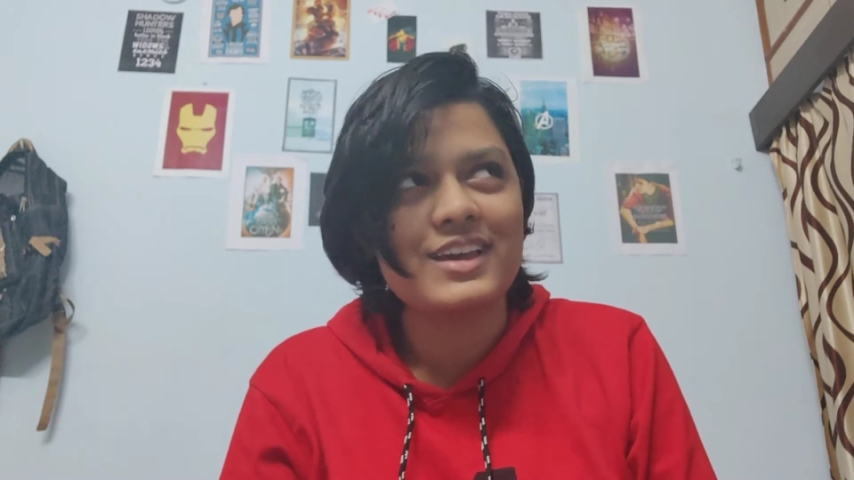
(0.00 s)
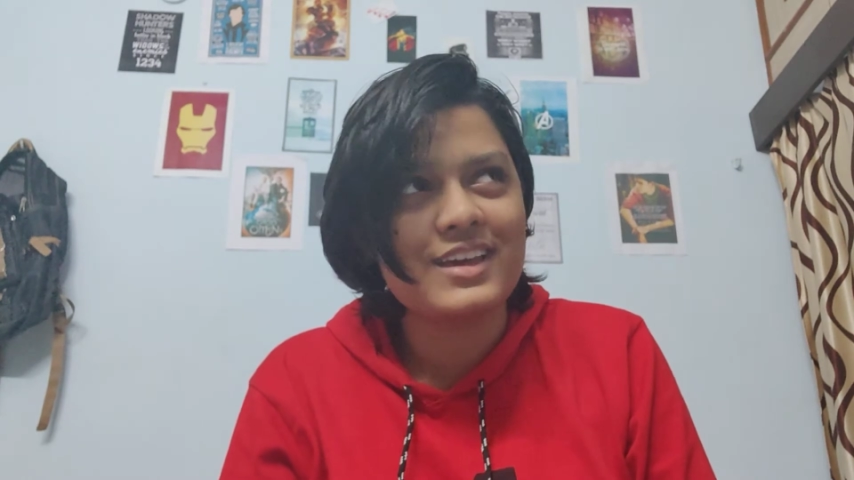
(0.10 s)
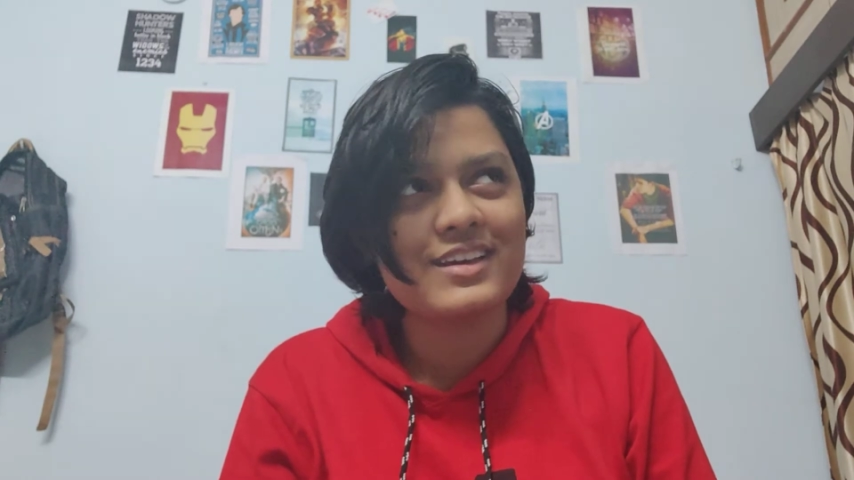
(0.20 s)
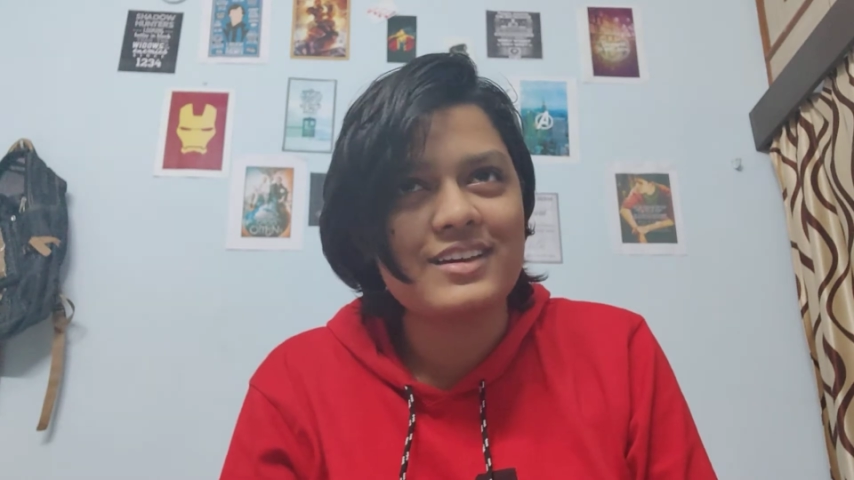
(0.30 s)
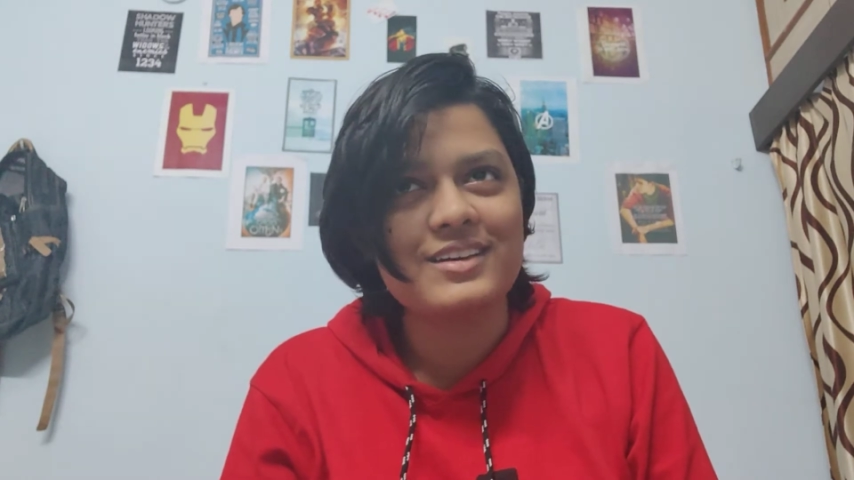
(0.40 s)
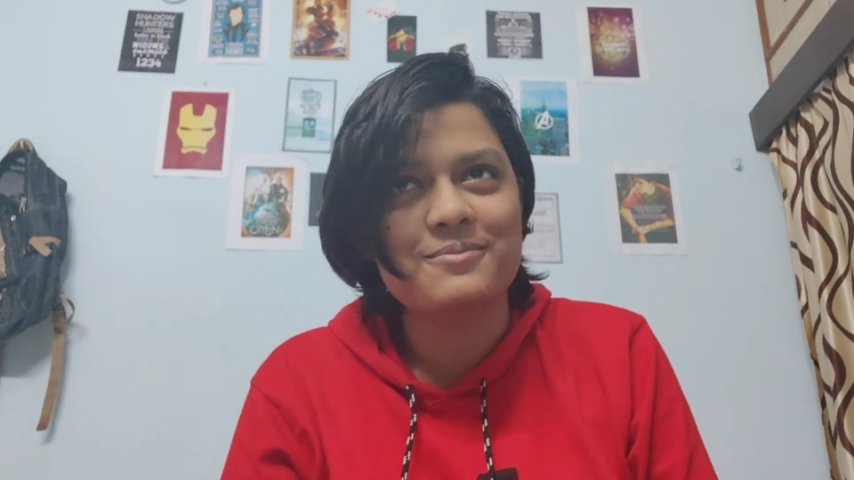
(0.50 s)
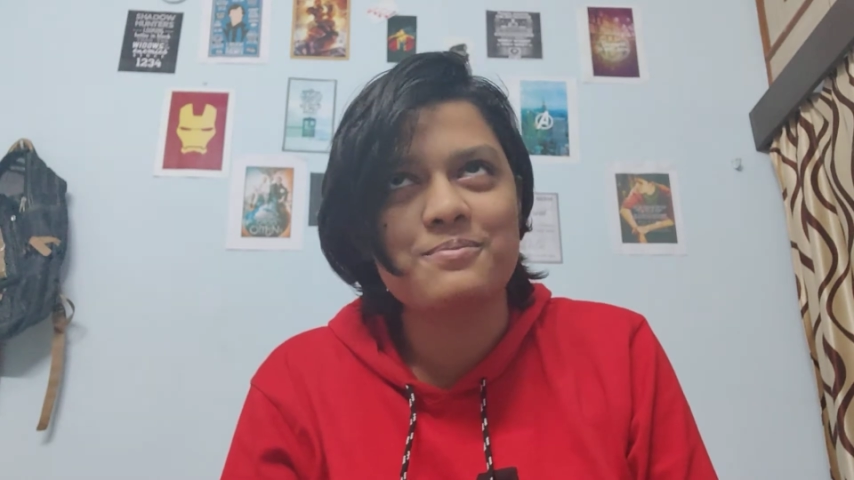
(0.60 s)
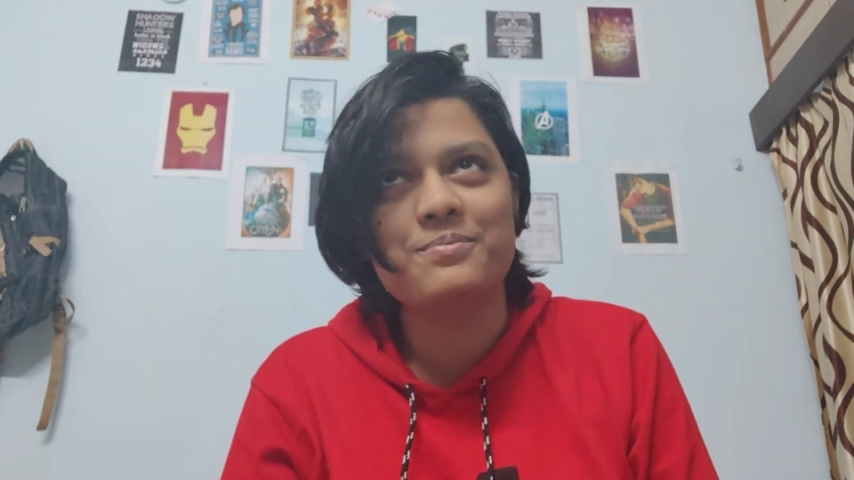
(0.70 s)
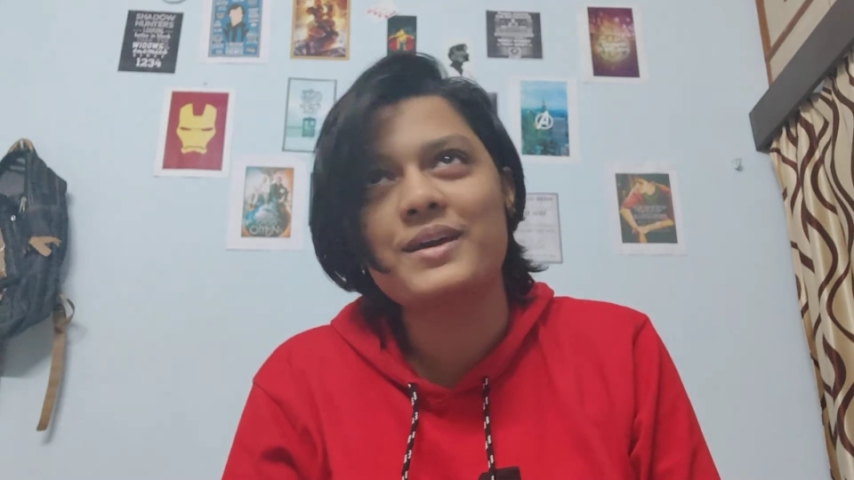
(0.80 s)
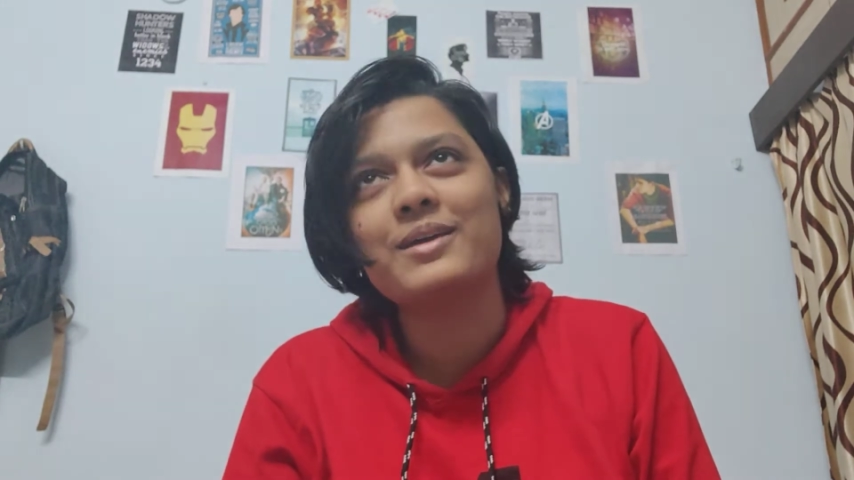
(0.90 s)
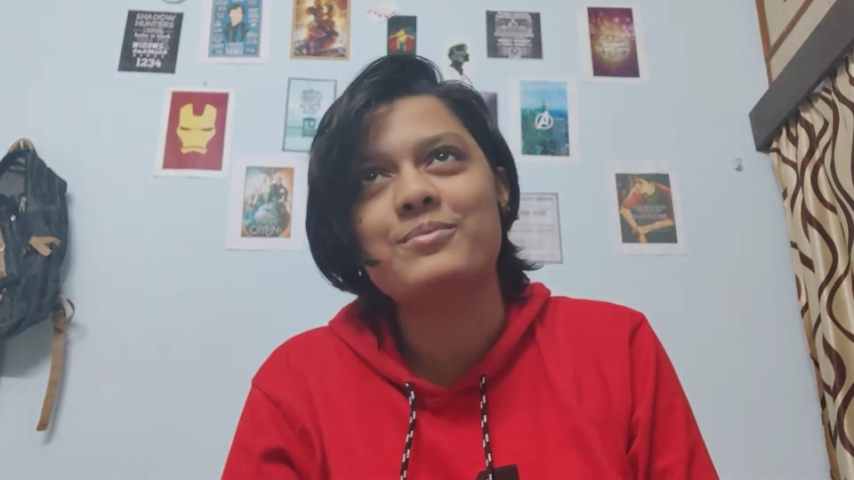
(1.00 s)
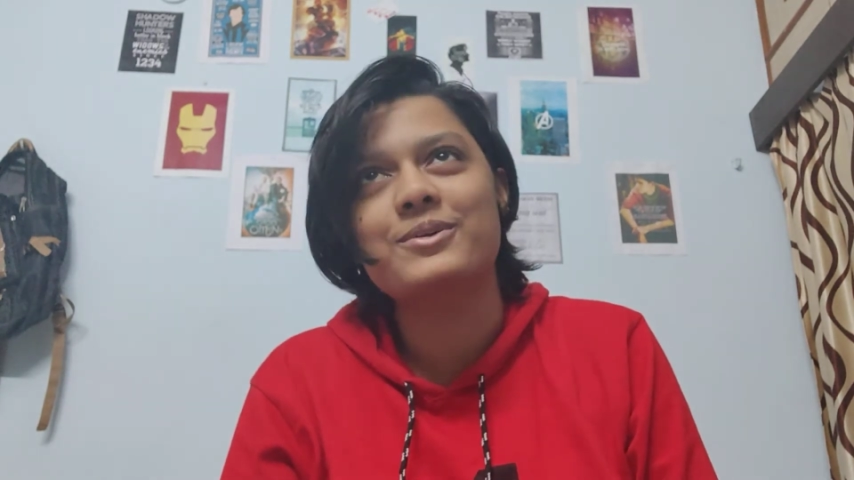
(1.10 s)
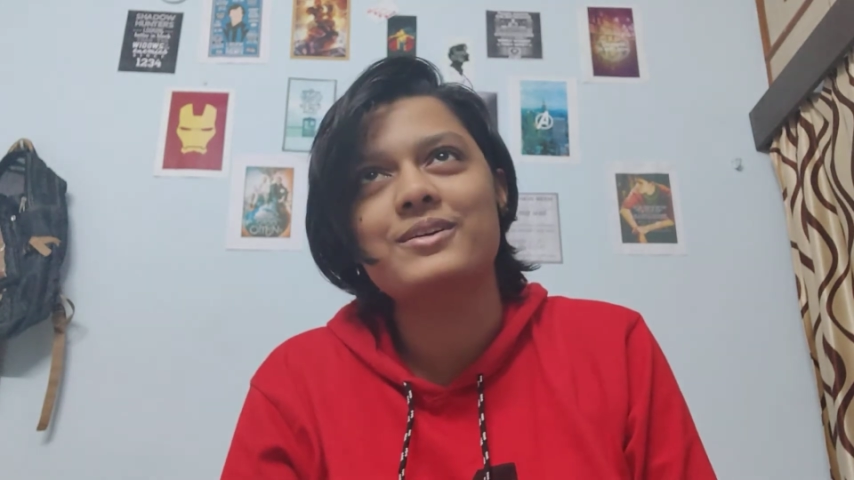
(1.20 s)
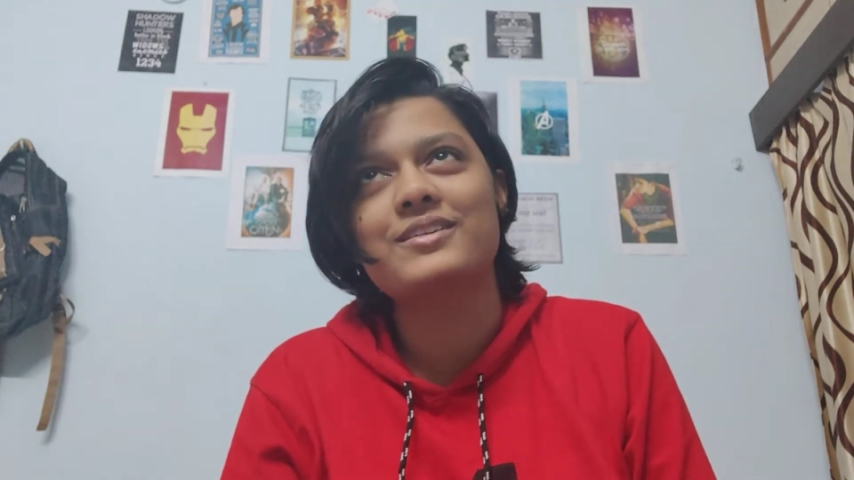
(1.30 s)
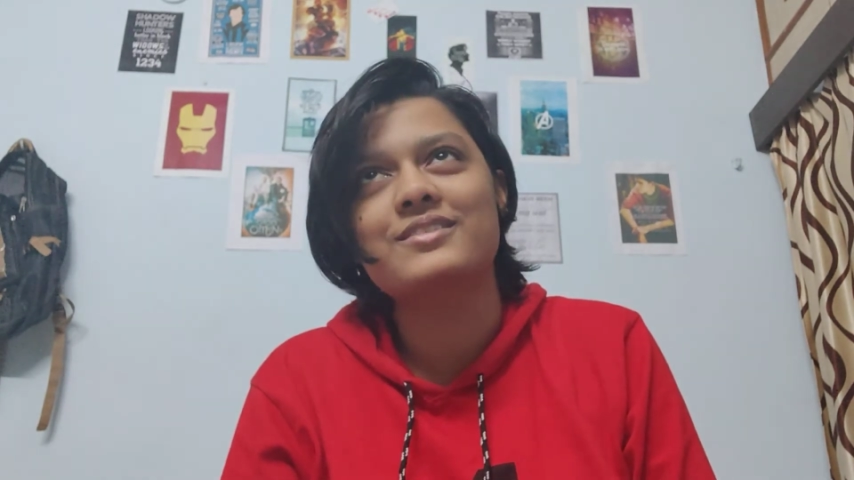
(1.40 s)
ink and
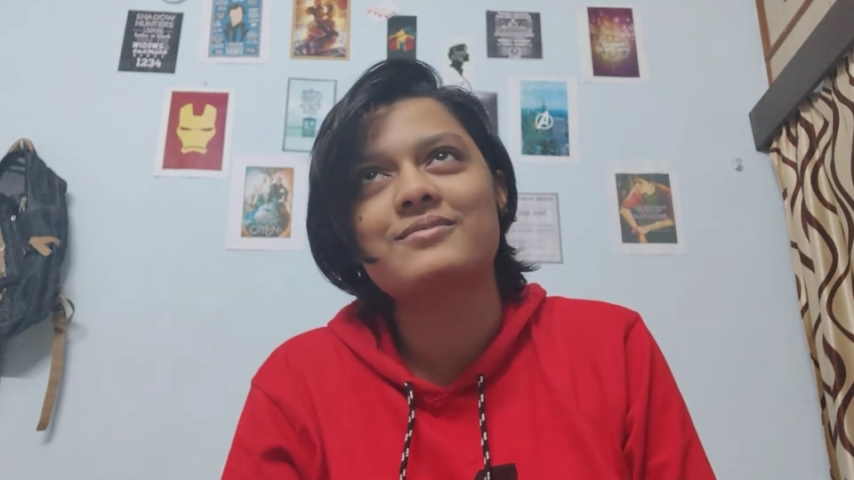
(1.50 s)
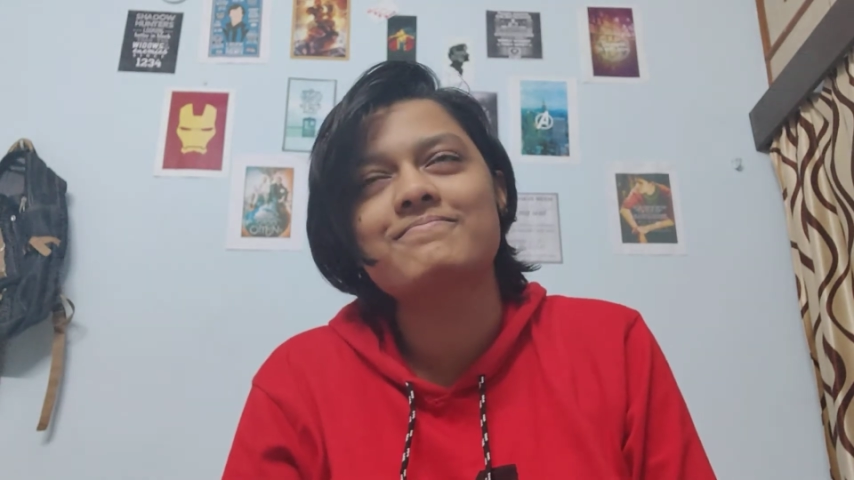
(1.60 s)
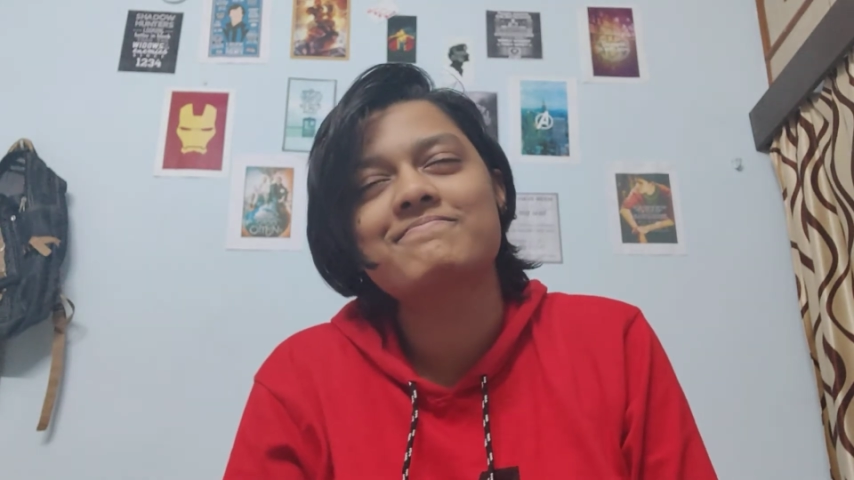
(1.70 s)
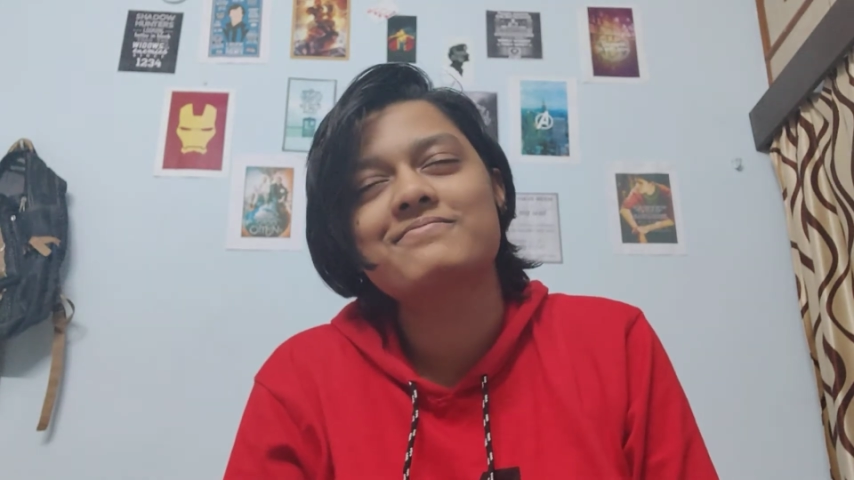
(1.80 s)
paper